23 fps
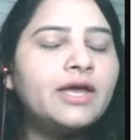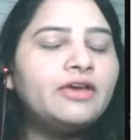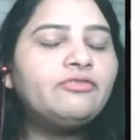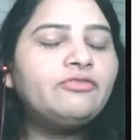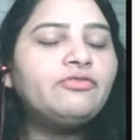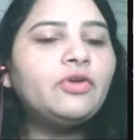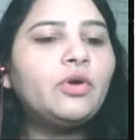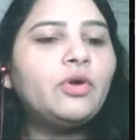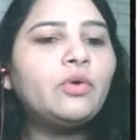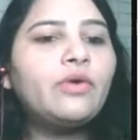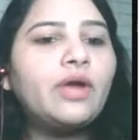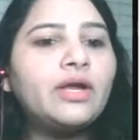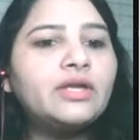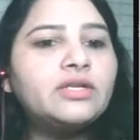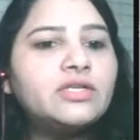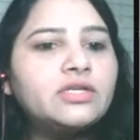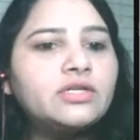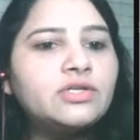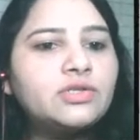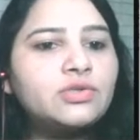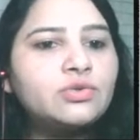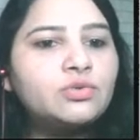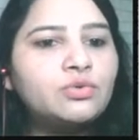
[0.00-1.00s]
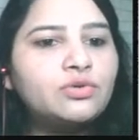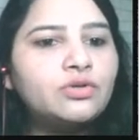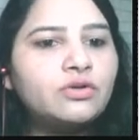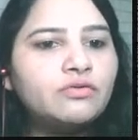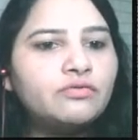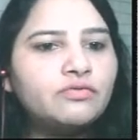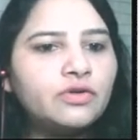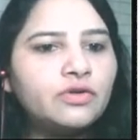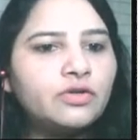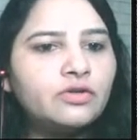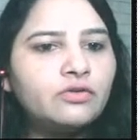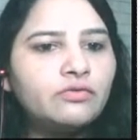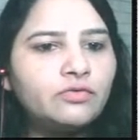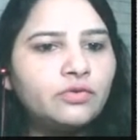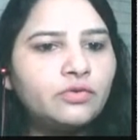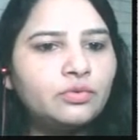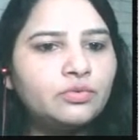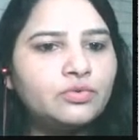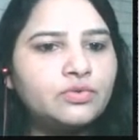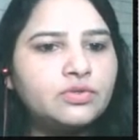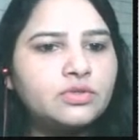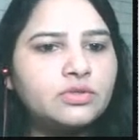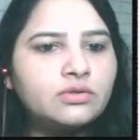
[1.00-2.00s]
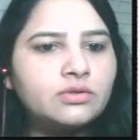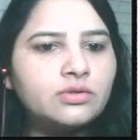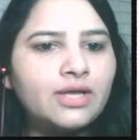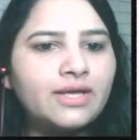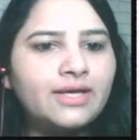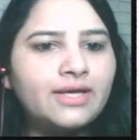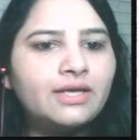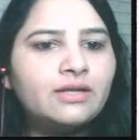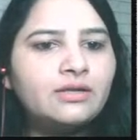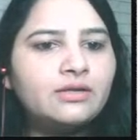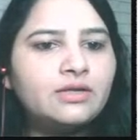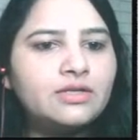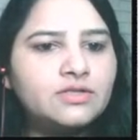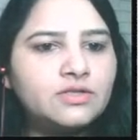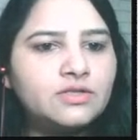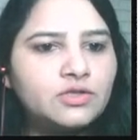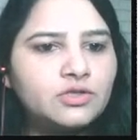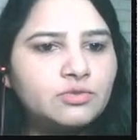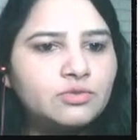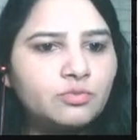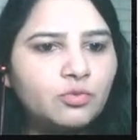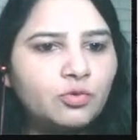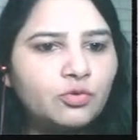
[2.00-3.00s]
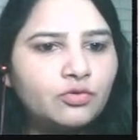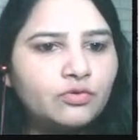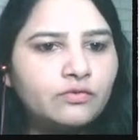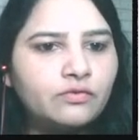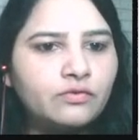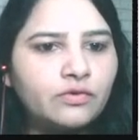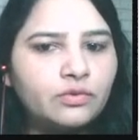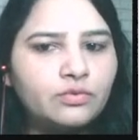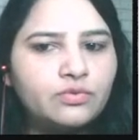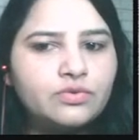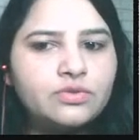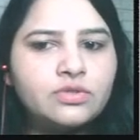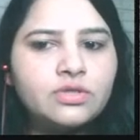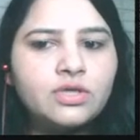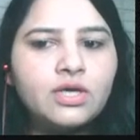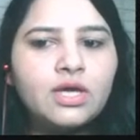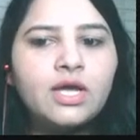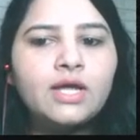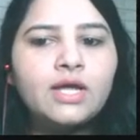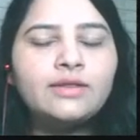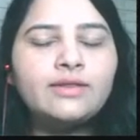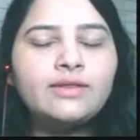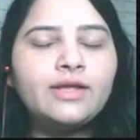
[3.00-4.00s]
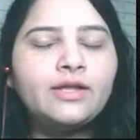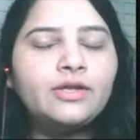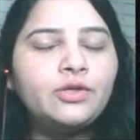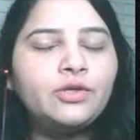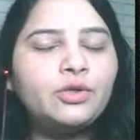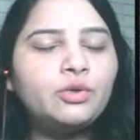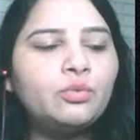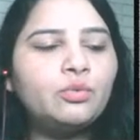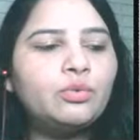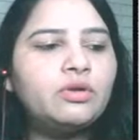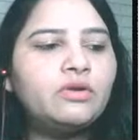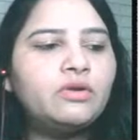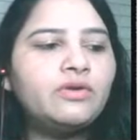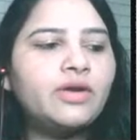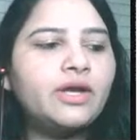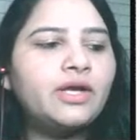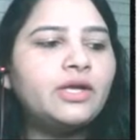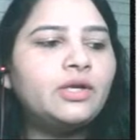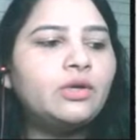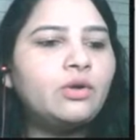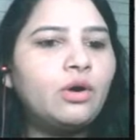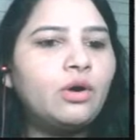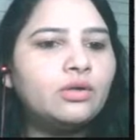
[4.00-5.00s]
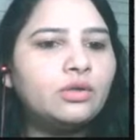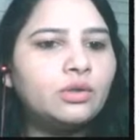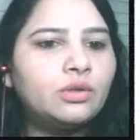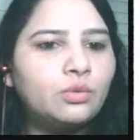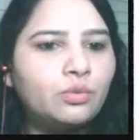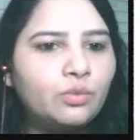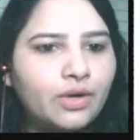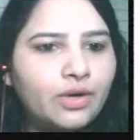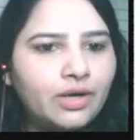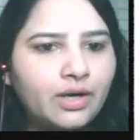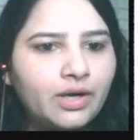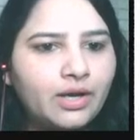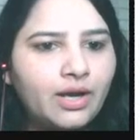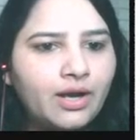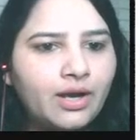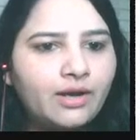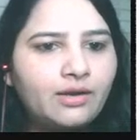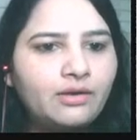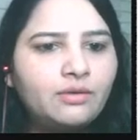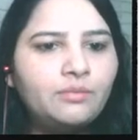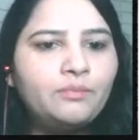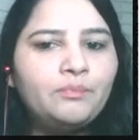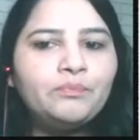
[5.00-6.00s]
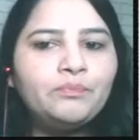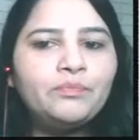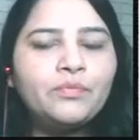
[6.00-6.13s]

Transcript: If you're writing two different views, like in discuss both views, then you will write on the one hand,